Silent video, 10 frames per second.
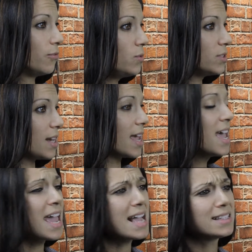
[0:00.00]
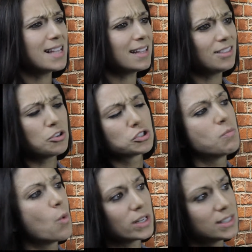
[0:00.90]
food today. It's not that there's
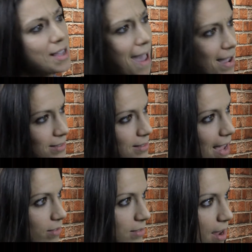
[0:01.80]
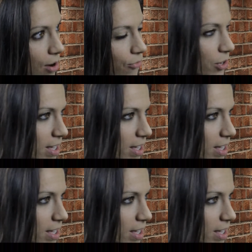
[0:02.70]
more tests out there for